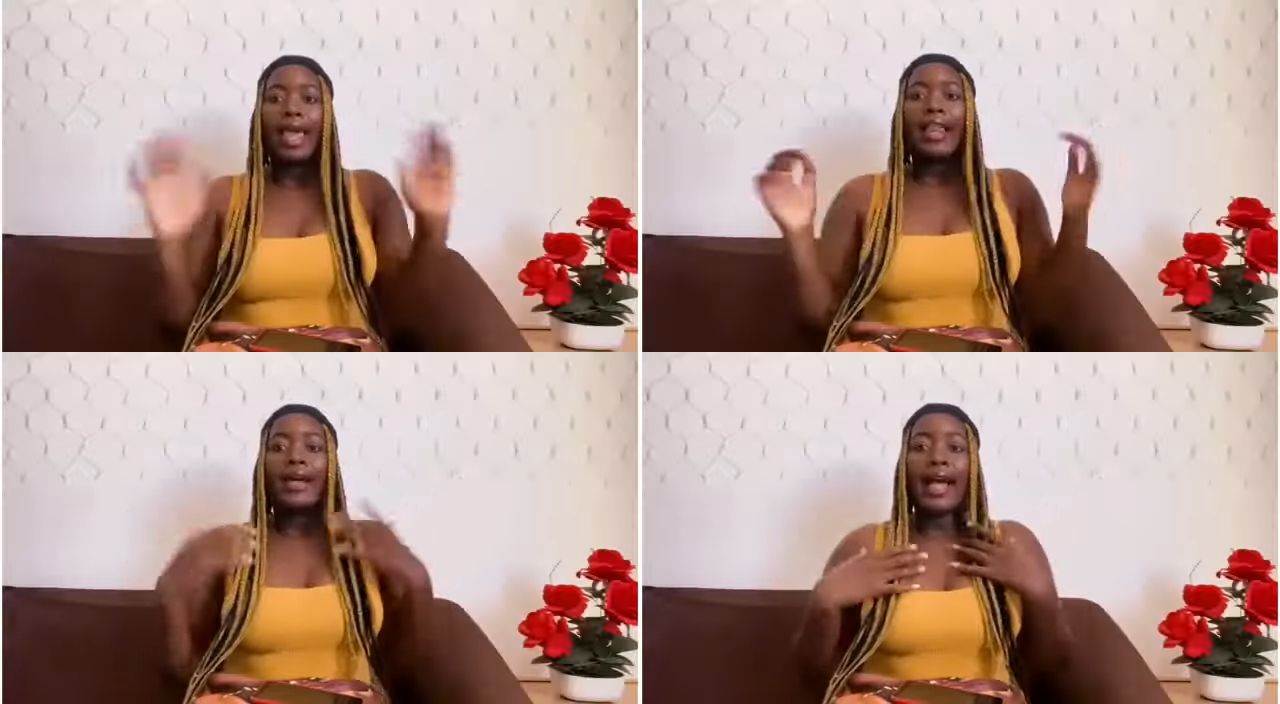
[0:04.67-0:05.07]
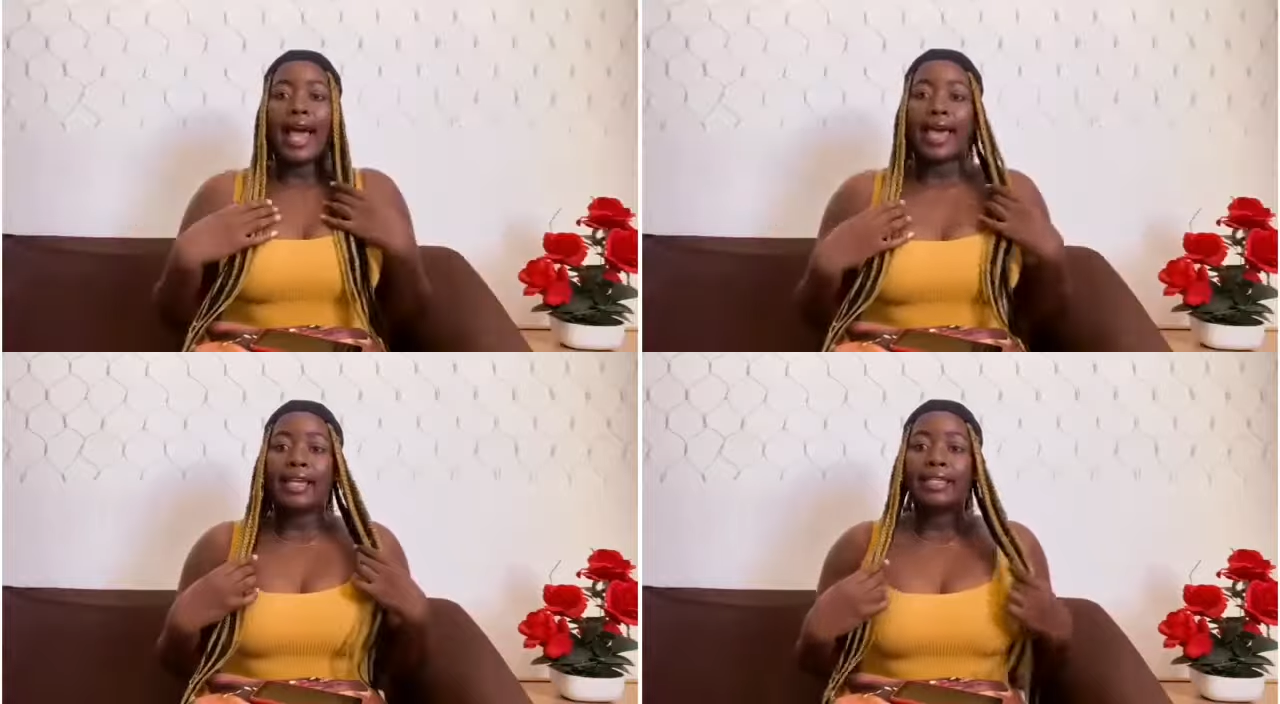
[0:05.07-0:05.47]
Hello
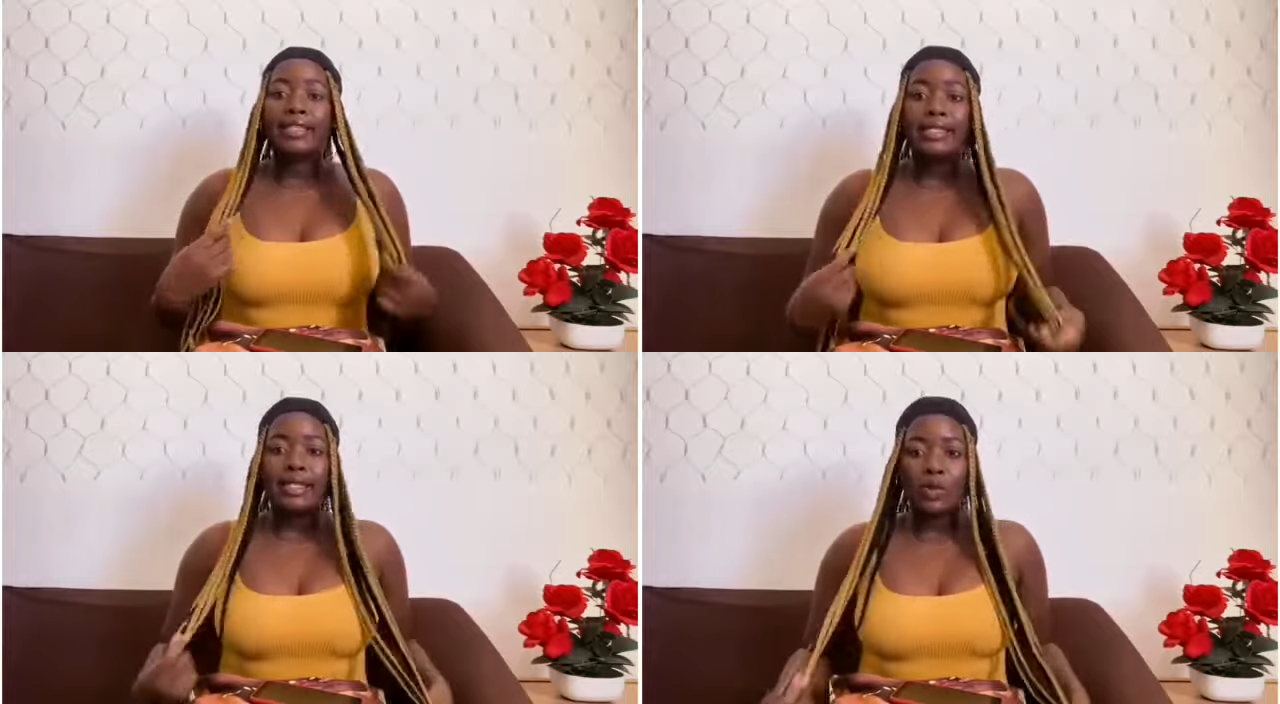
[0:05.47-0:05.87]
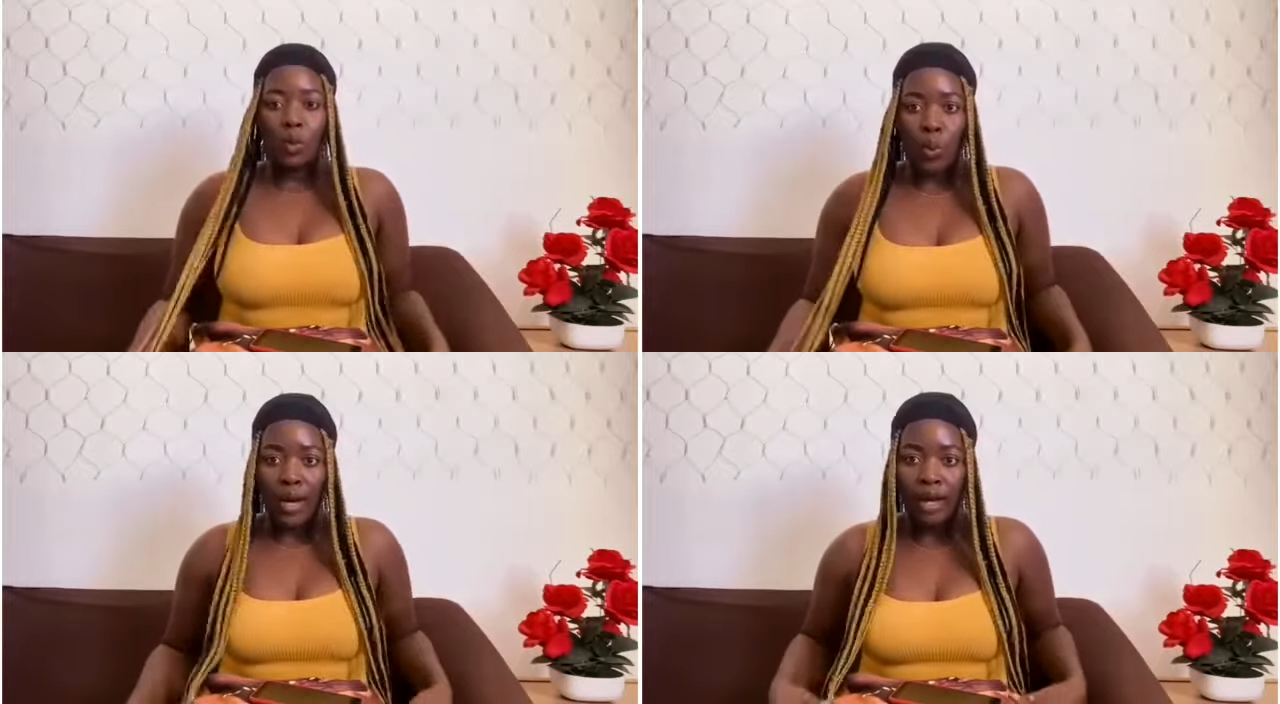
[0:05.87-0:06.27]
guys,
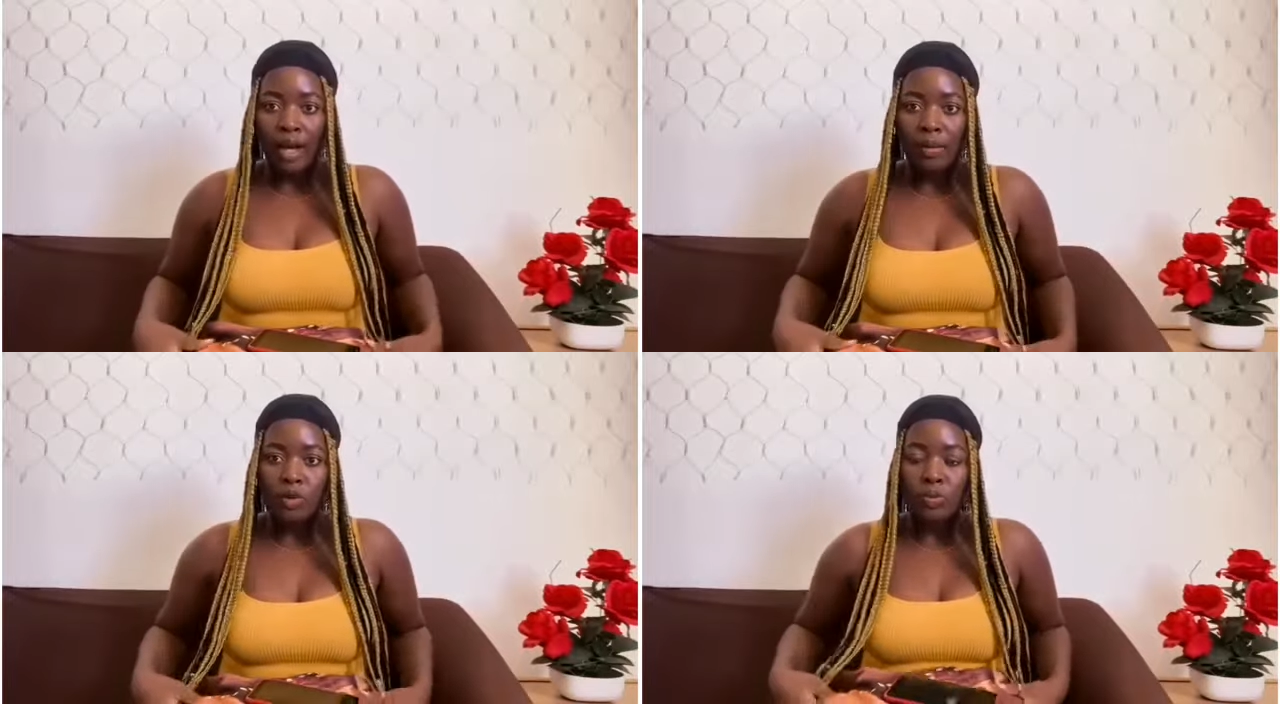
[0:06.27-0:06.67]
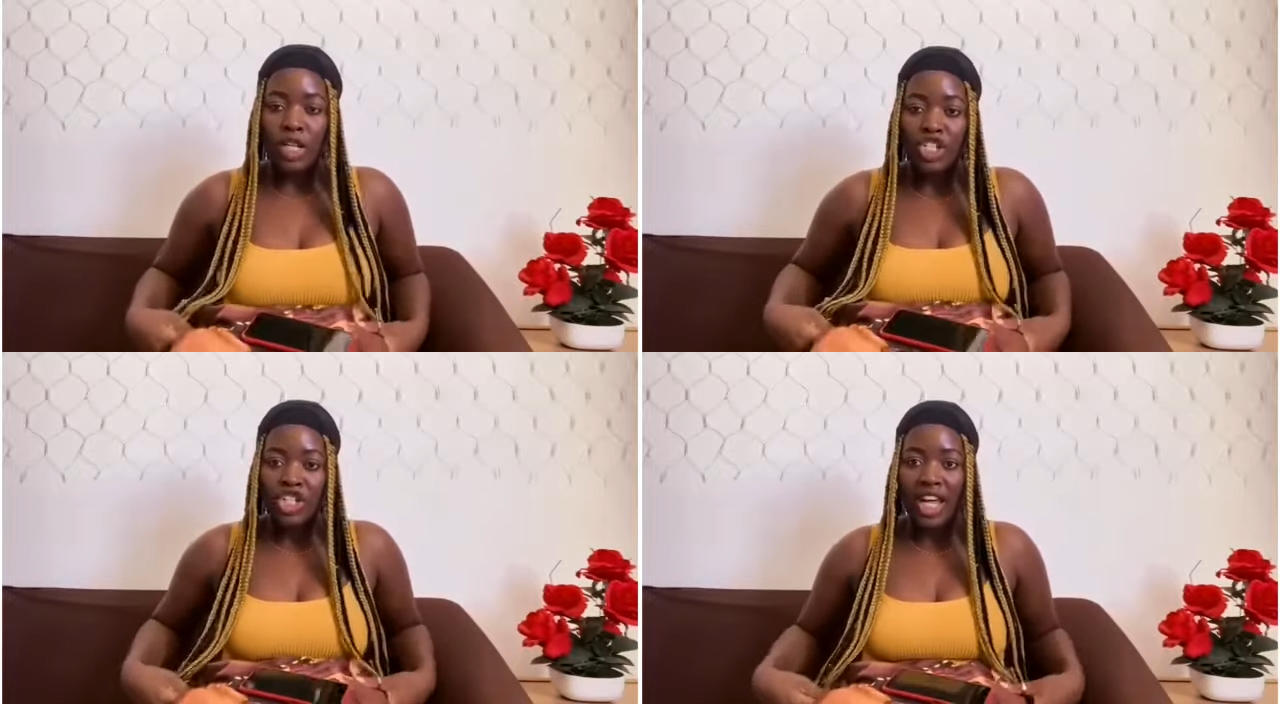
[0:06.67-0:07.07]
welcome to
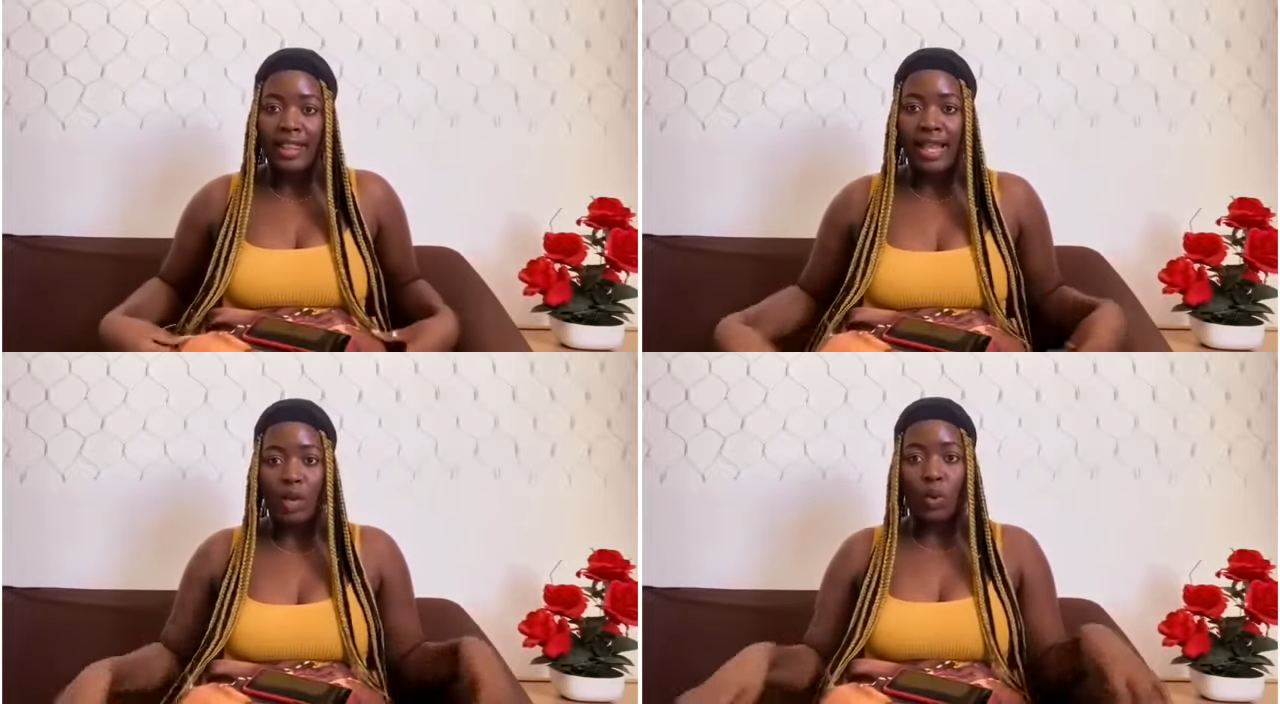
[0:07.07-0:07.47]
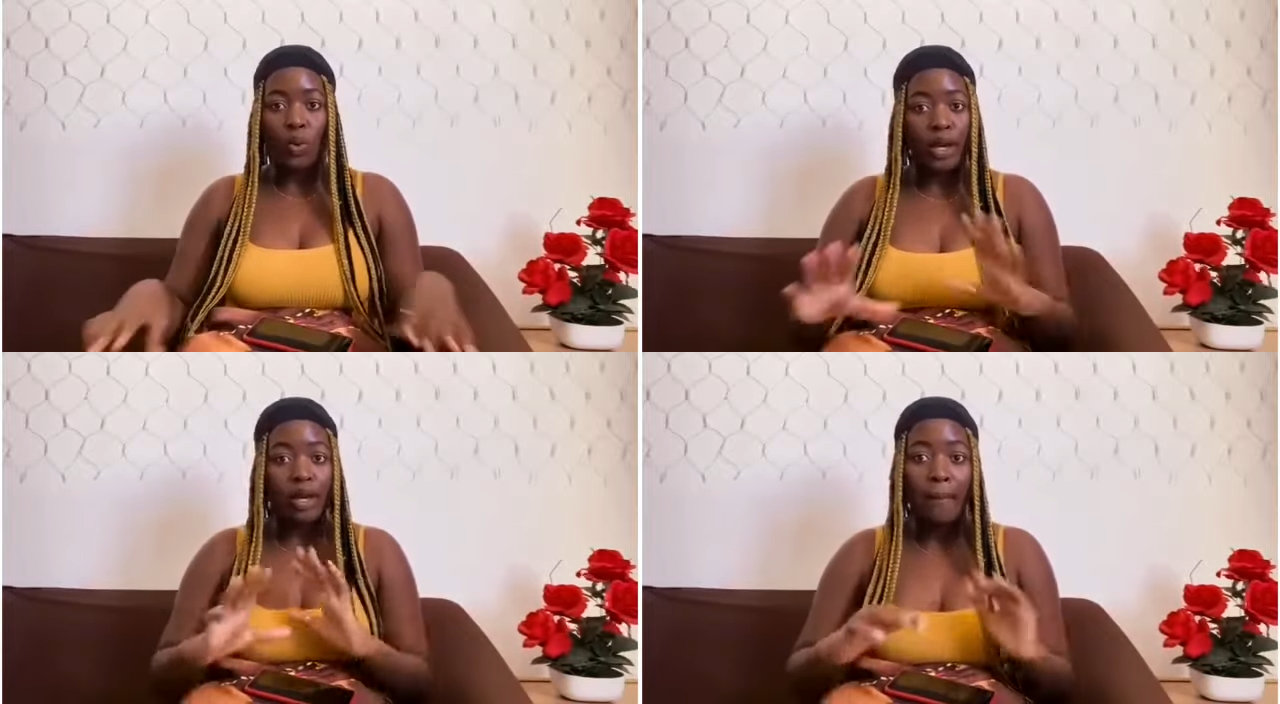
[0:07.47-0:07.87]
my channel, or
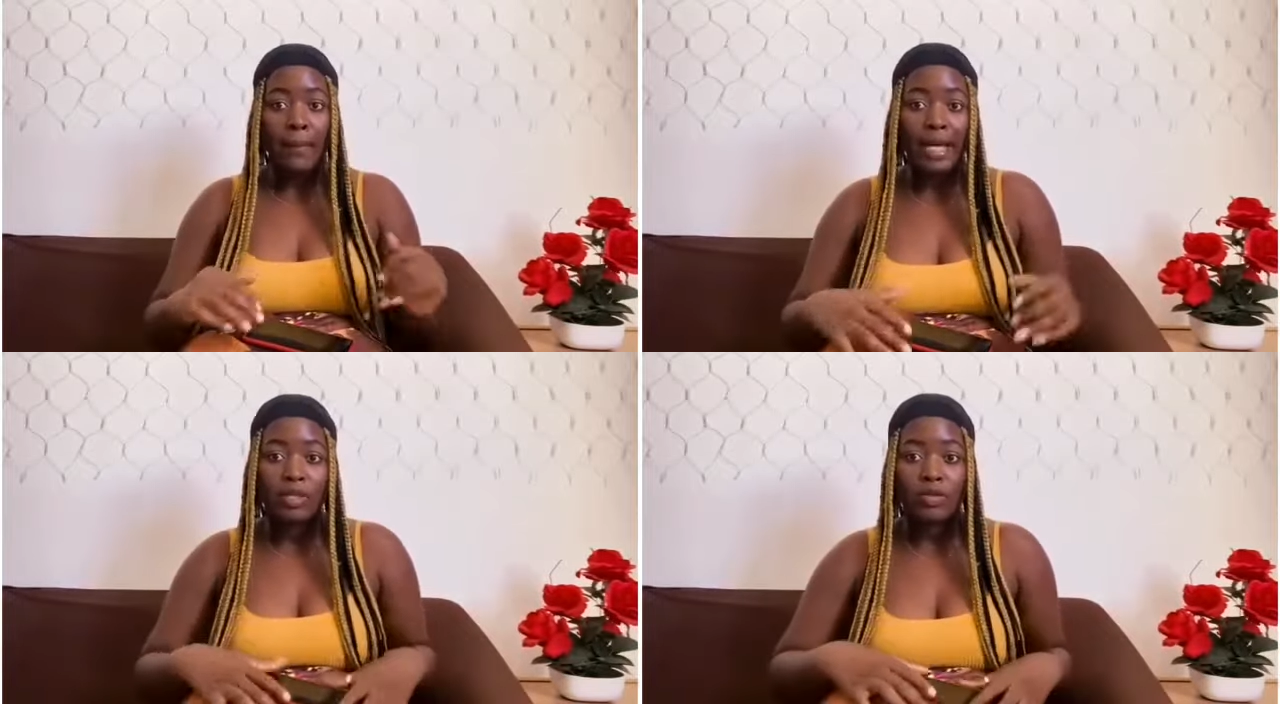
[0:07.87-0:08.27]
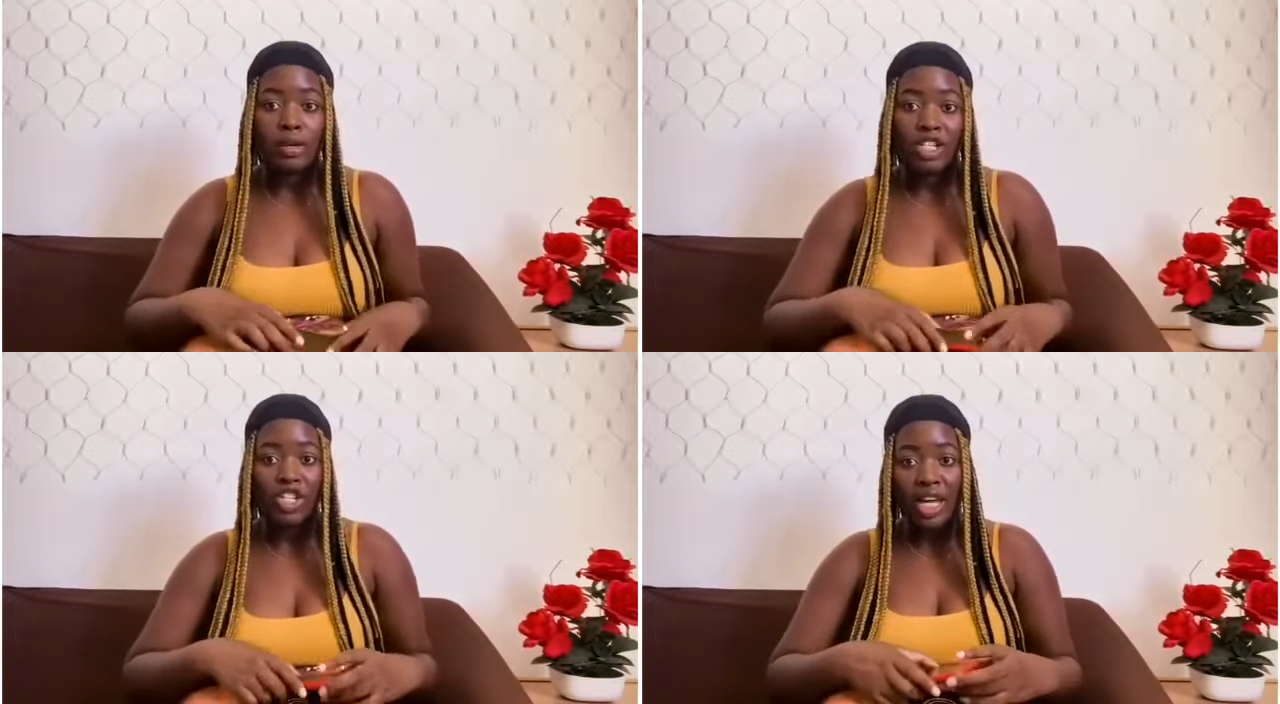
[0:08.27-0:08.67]
welcome back to
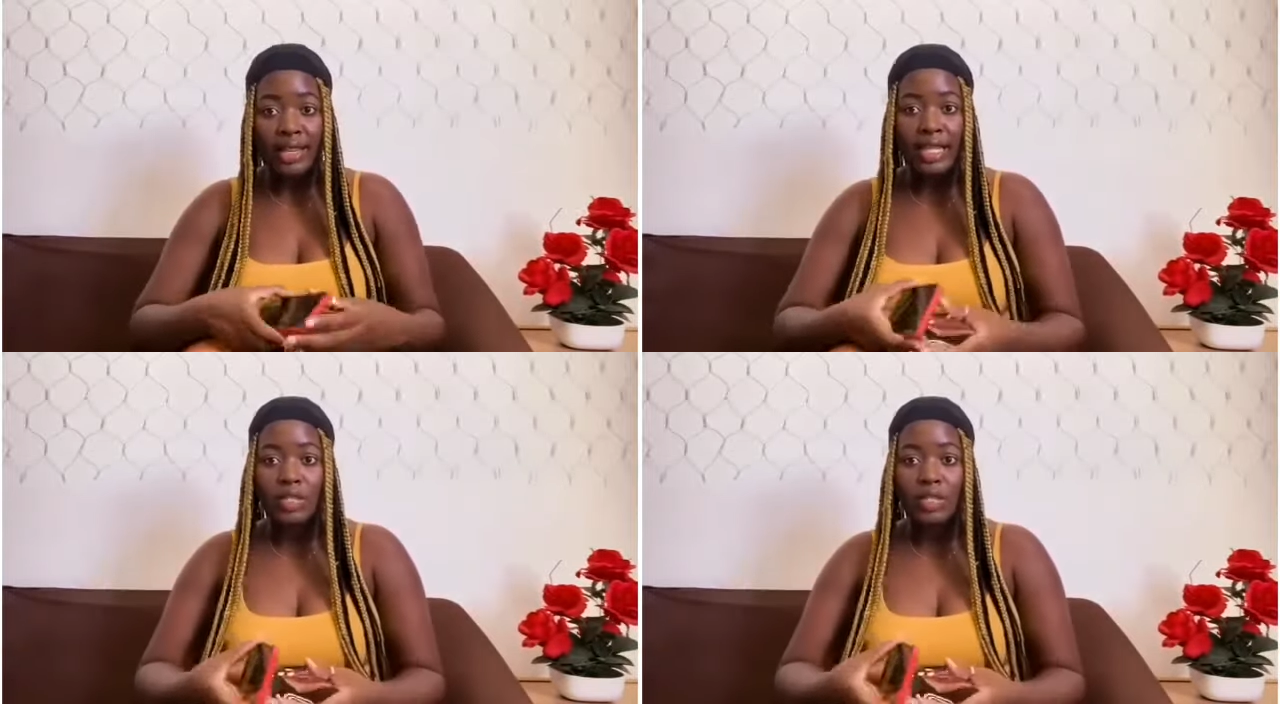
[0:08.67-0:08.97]
my channel.